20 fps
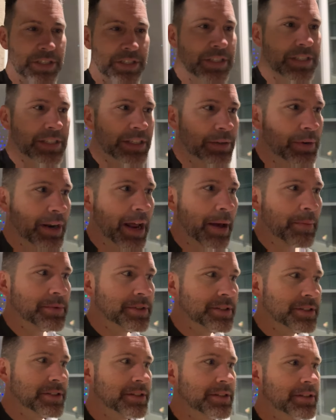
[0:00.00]
to see what
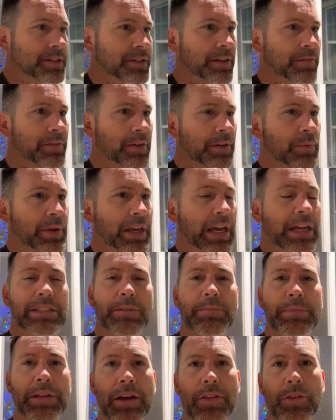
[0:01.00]
happens if it, we got
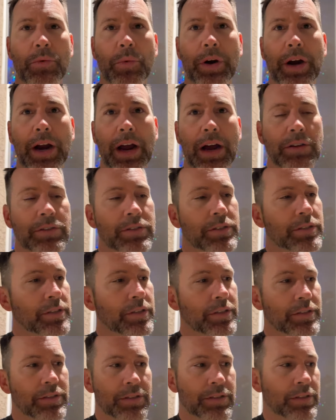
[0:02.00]
some down the warehouse
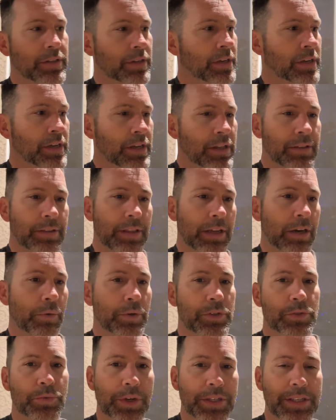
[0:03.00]
because that
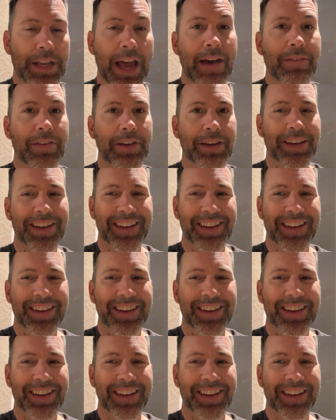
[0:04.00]
always wreaks havoc